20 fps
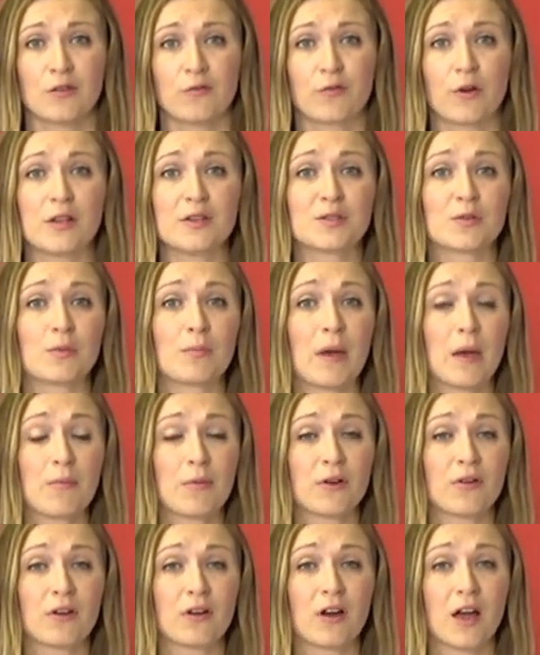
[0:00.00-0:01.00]
Friends
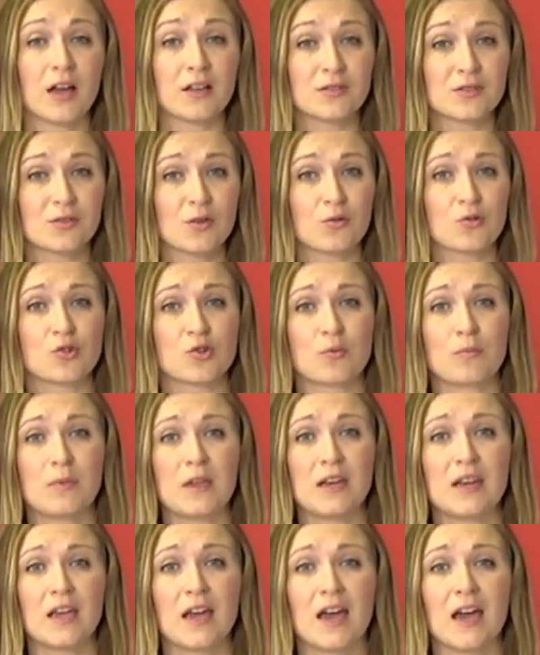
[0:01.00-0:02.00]
remembered her on social
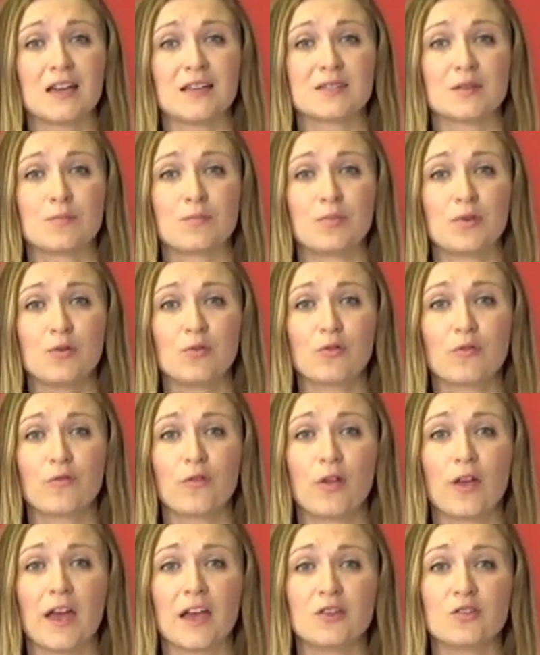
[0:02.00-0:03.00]
media as a
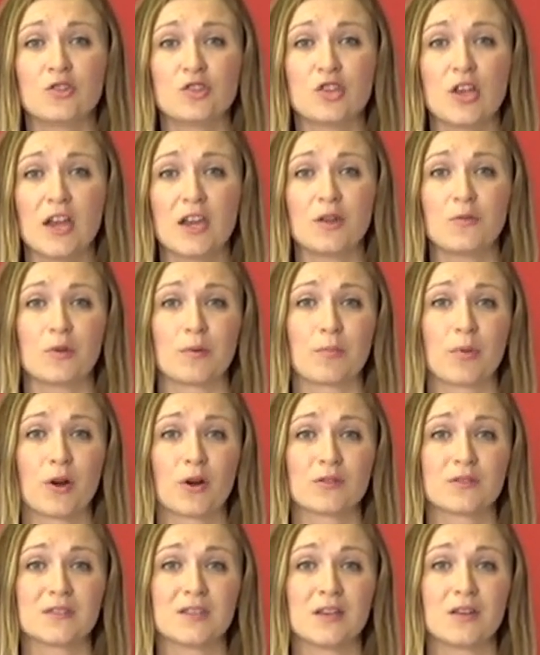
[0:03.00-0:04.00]
beautiful and genuine
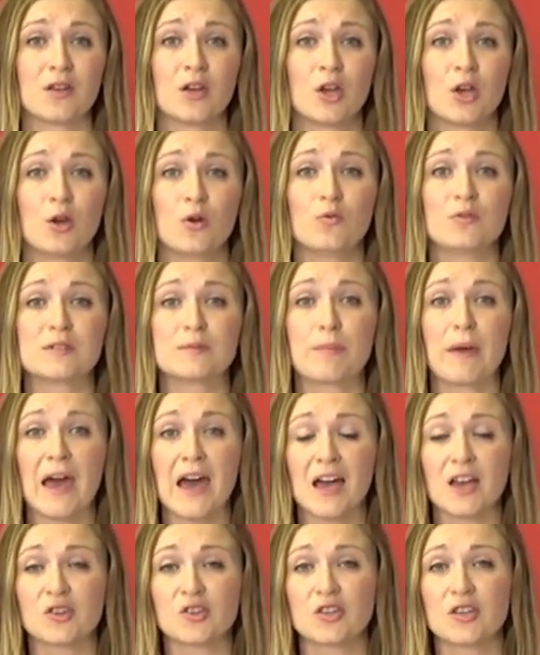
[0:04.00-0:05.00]
person who was
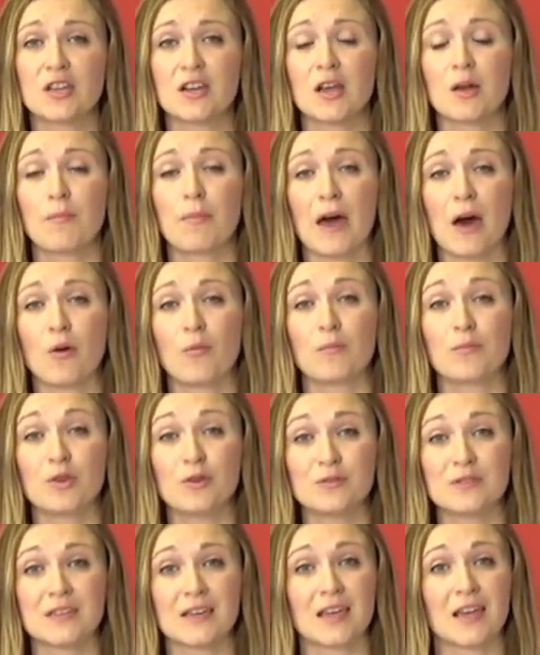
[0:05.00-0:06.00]
passionate about
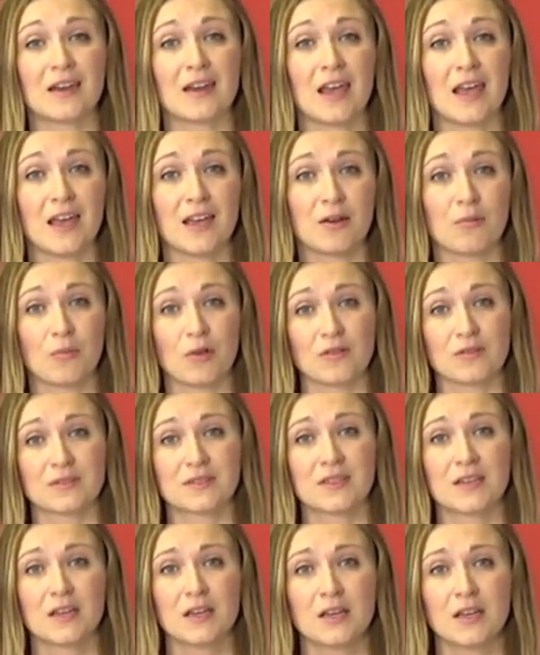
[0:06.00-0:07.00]
music and
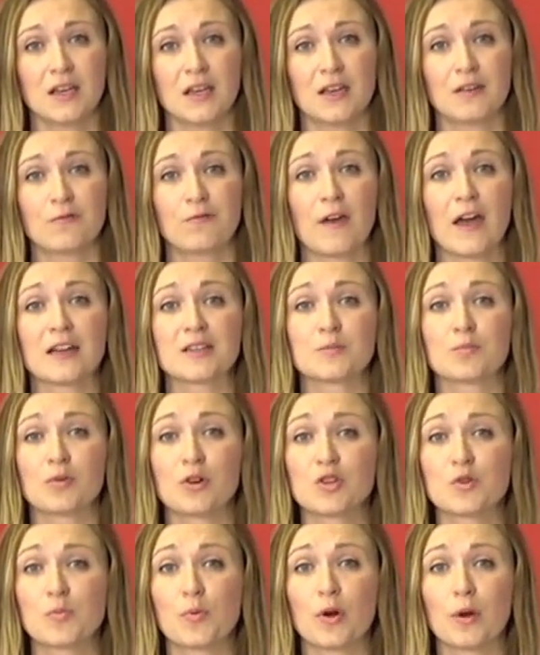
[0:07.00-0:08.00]
animals. In fact,
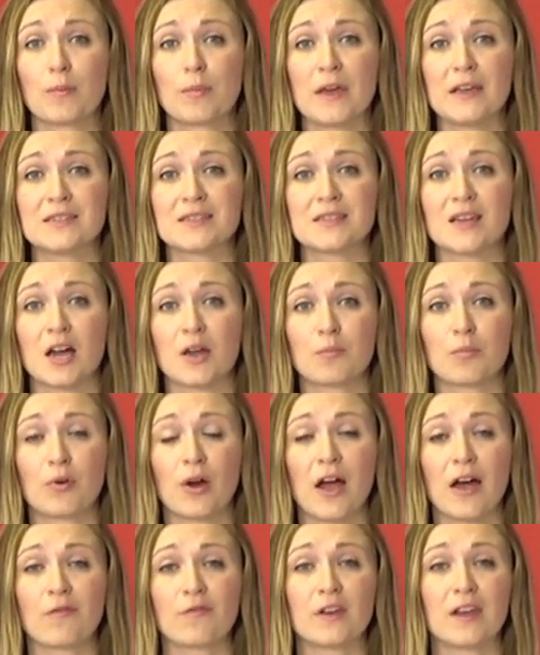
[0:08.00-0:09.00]
Bridgeport-based
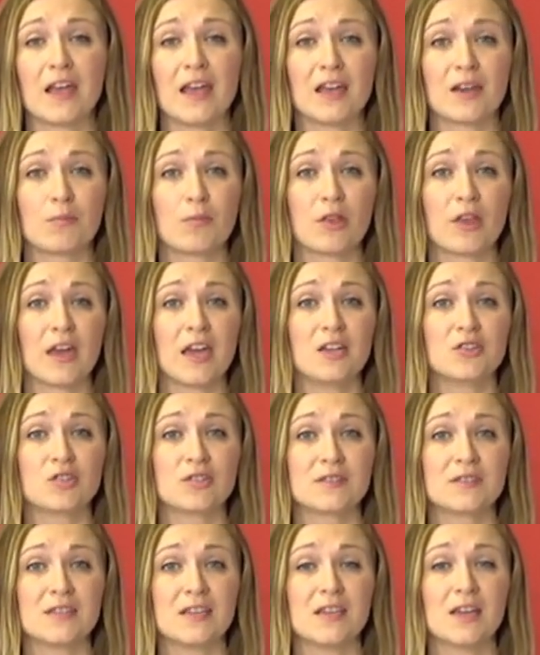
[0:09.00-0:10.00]
nonprofit animal
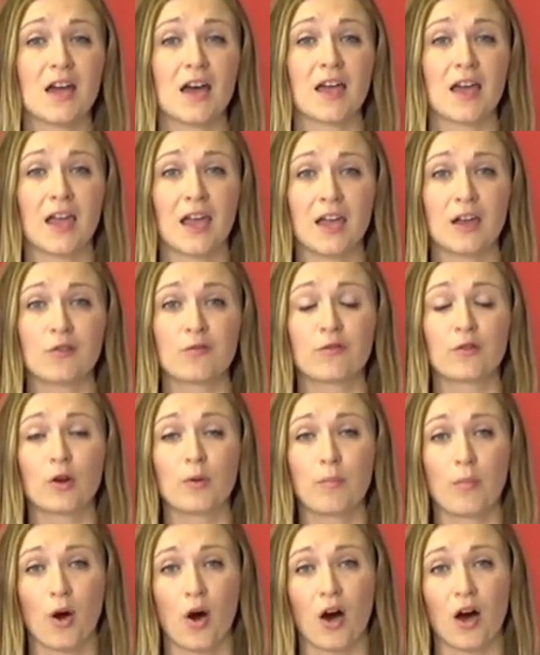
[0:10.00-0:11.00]
agency A Hand for
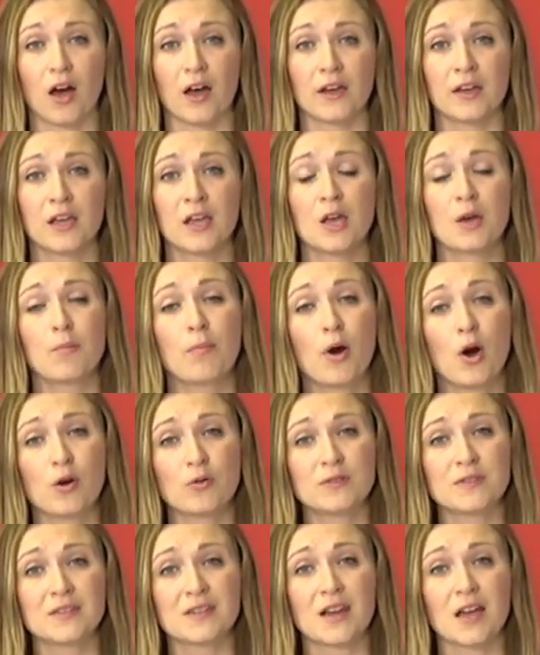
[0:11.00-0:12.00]
a Paw
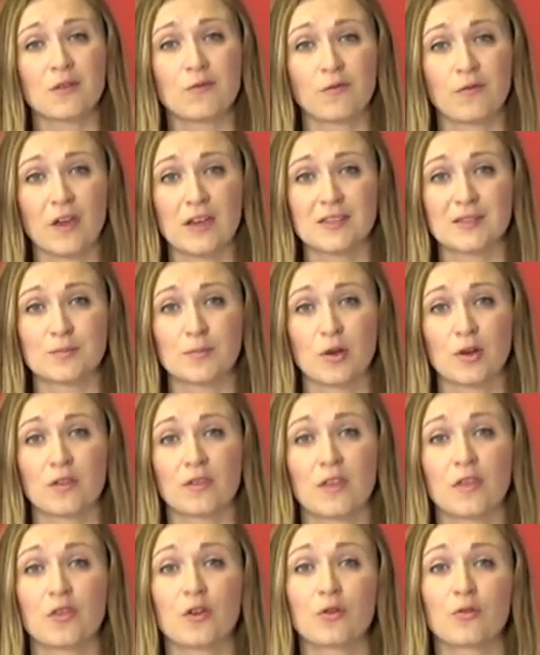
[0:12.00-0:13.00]
posted on
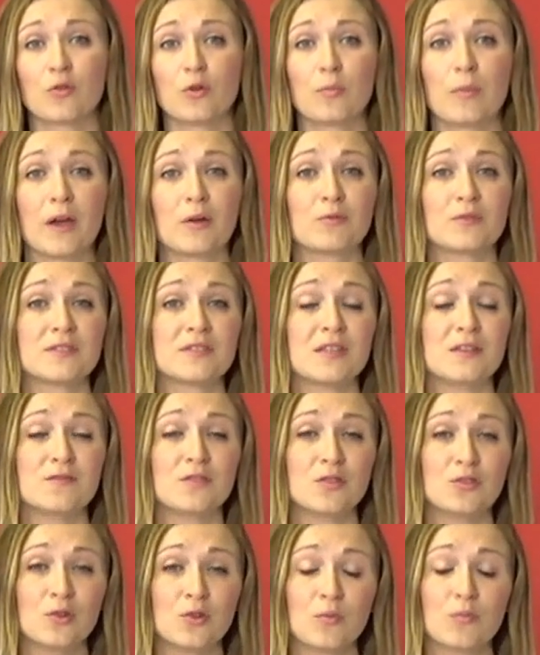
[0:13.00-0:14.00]
Facebook that the group had
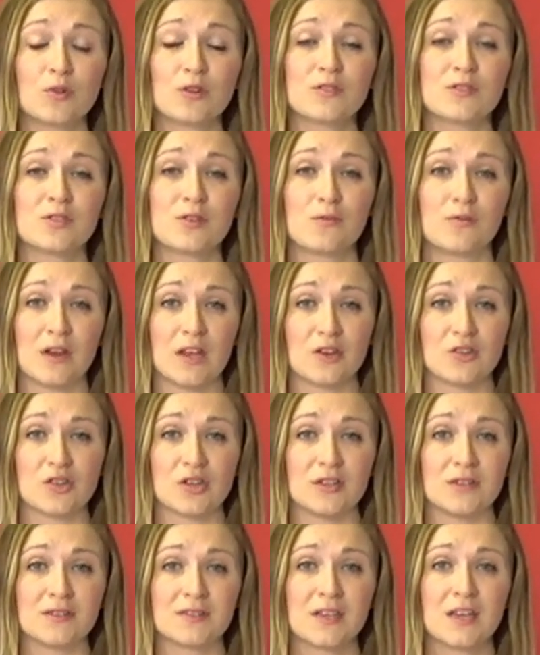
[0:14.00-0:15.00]
received numerous
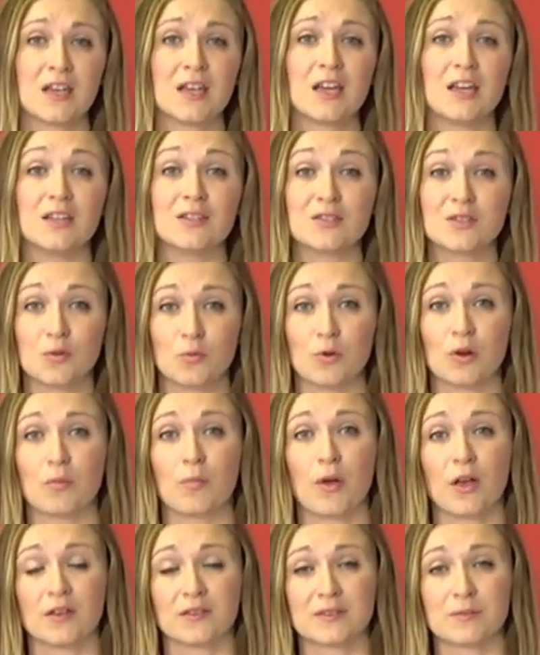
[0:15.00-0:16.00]
donations in
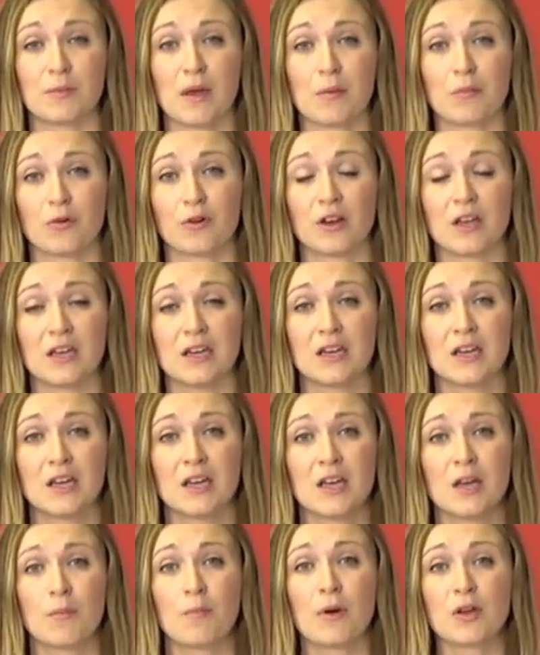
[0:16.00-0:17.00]
Squinaball's memory.
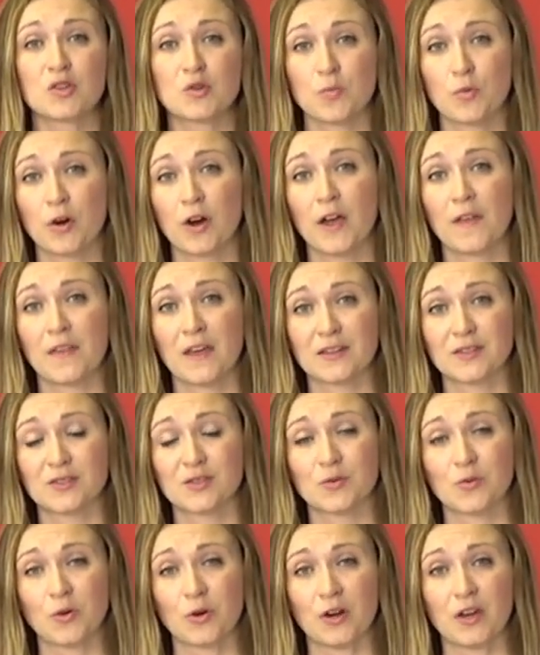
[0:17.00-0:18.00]
Much more on that
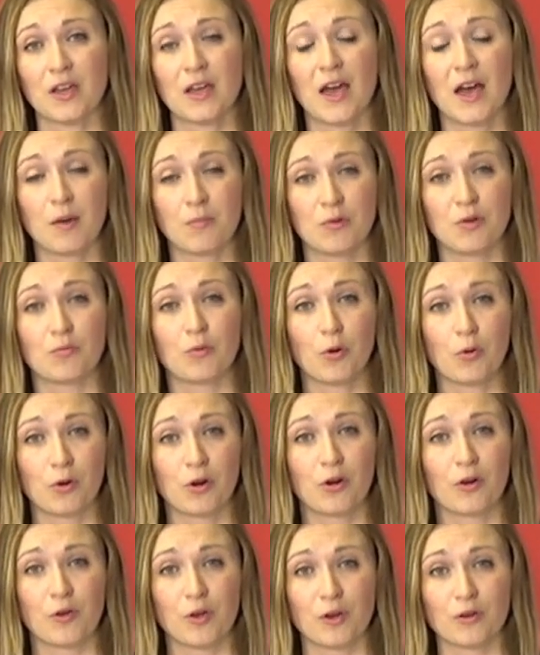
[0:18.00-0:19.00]
story at
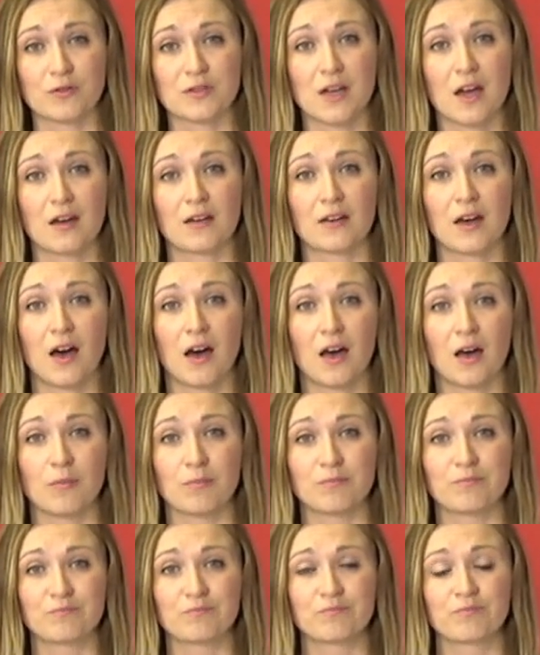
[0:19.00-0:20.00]
MonroeCourier.com.